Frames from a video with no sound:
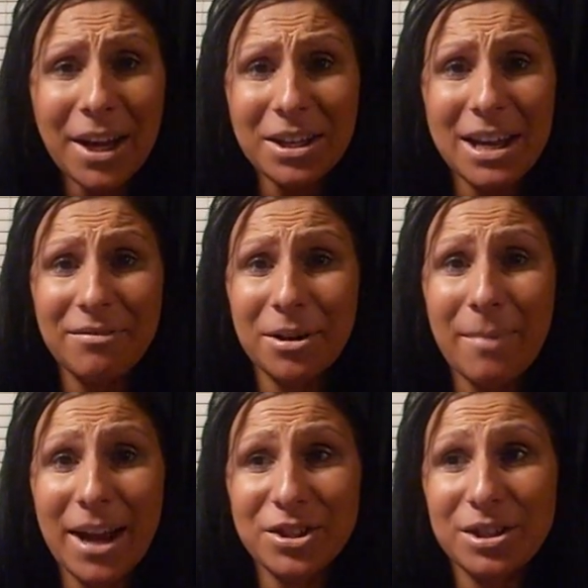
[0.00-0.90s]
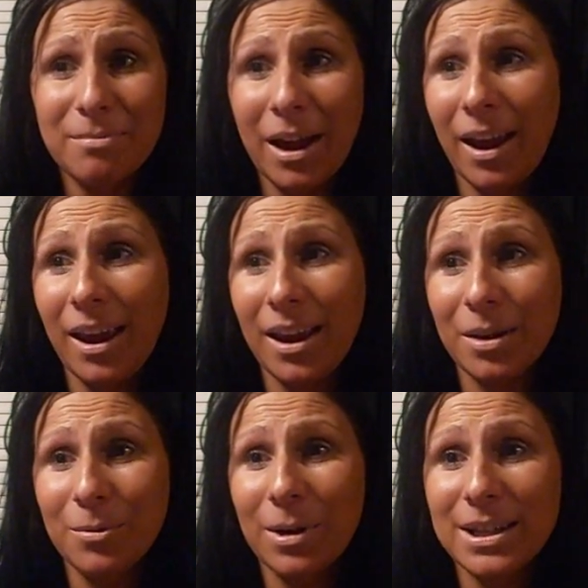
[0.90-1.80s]
I could never imagine my
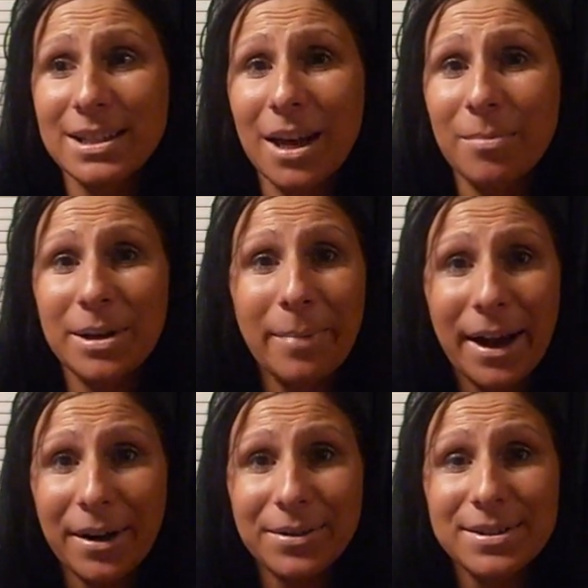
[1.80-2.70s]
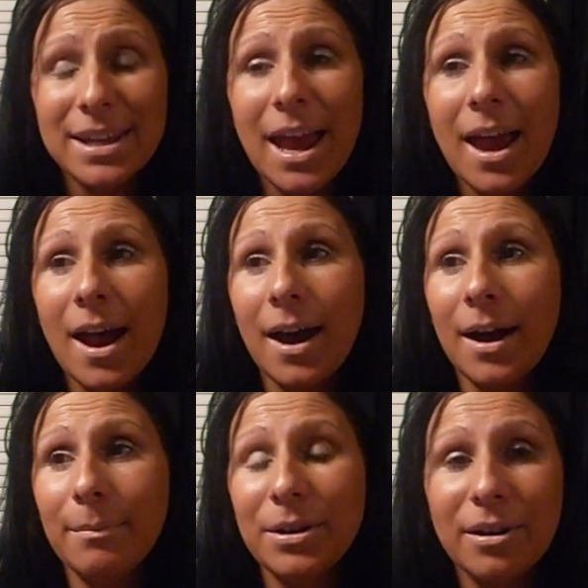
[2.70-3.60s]
animal ending up in a pound
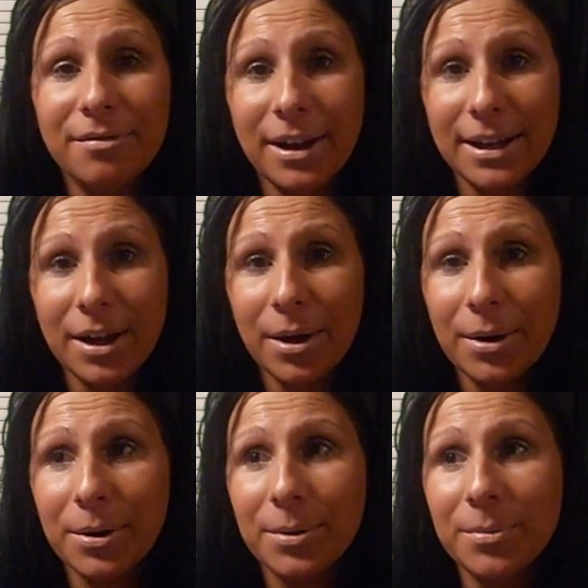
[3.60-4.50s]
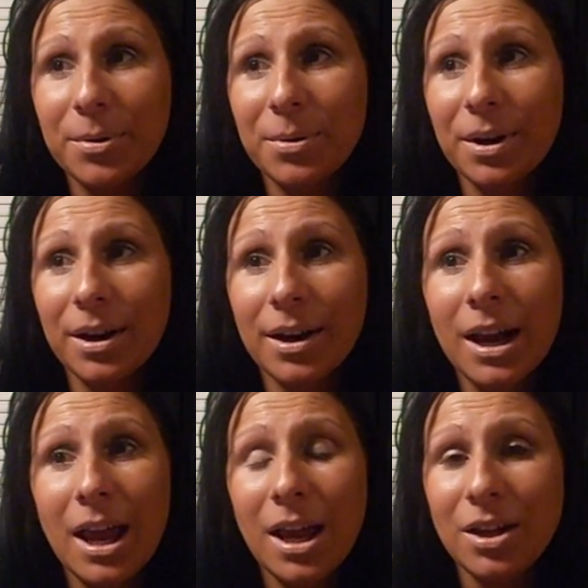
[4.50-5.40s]
and not finding a home, or,
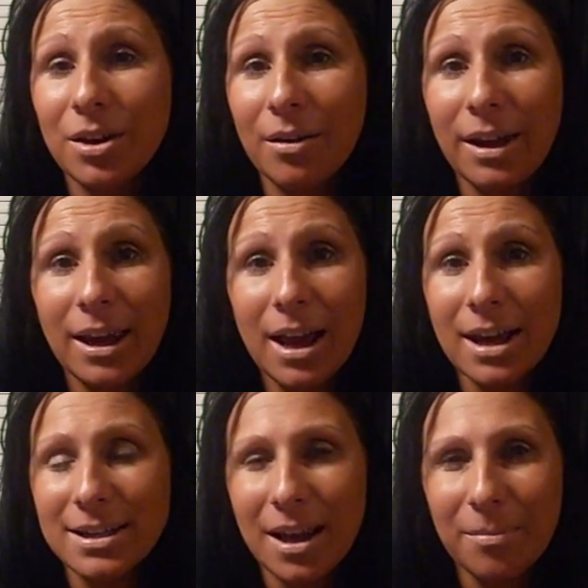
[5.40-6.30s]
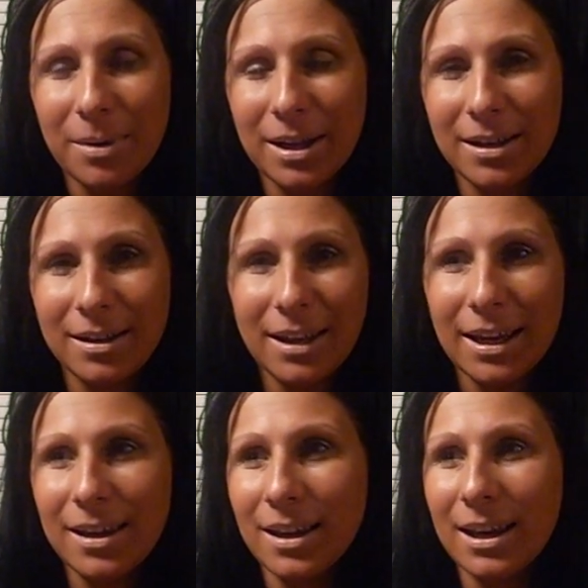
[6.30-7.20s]
you know, ending up in,
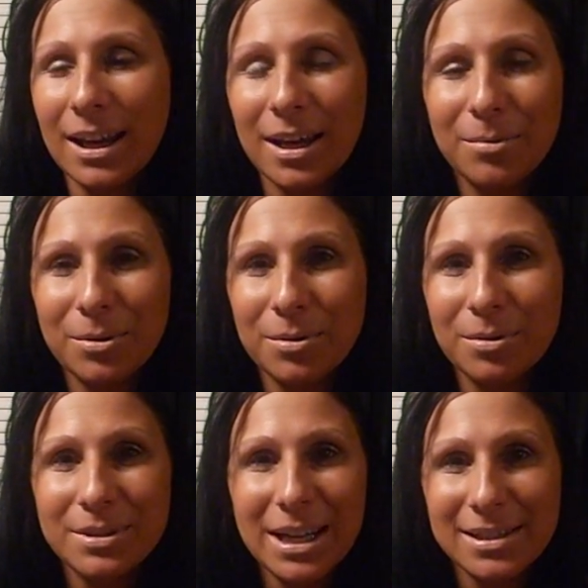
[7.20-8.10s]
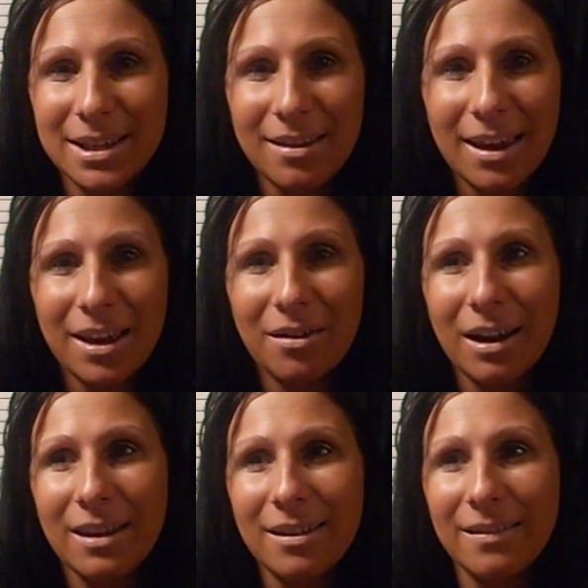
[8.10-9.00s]
like, an animal testing thing
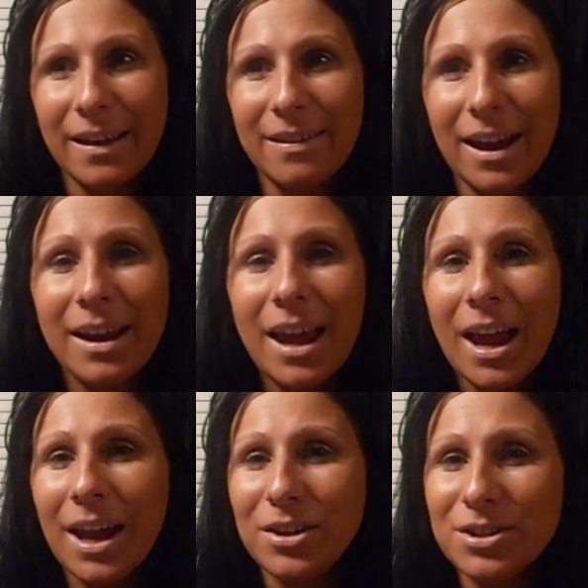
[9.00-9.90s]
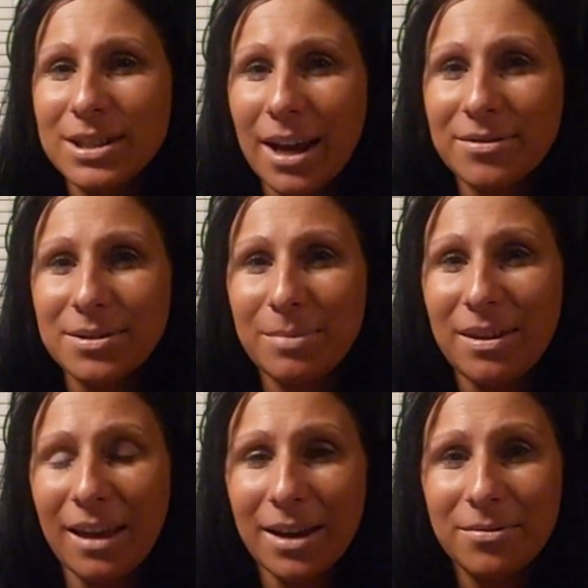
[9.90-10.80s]
or anything like that. And you just have to
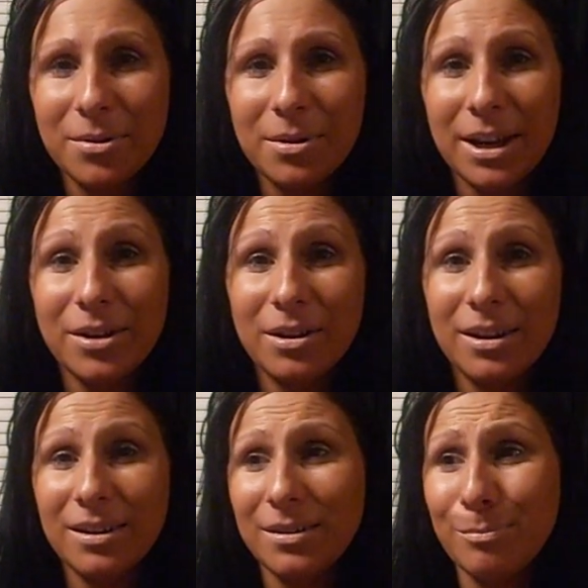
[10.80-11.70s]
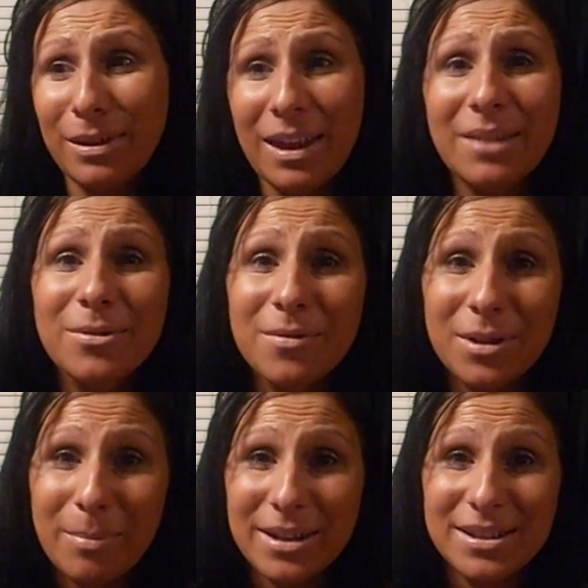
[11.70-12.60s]
be thankful, and be thankful
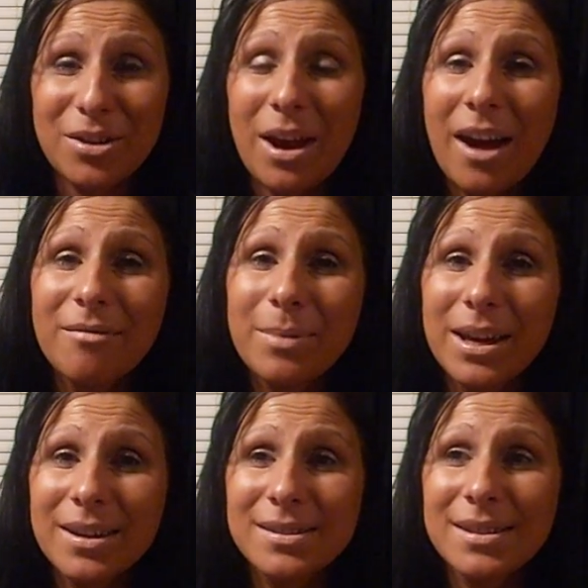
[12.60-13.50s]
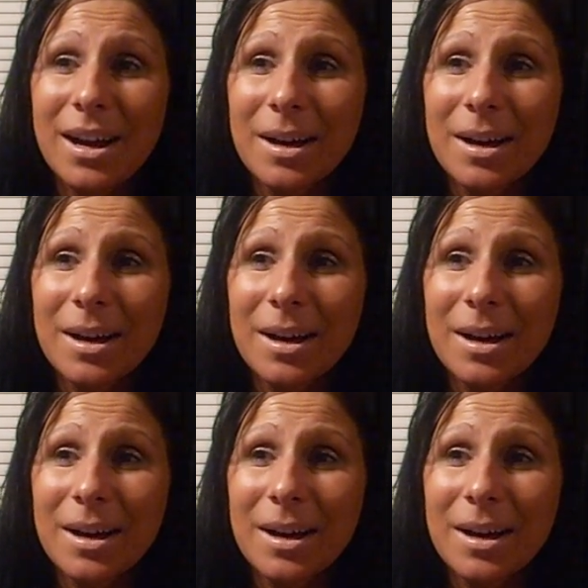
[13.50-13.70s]
for the pets that you have, because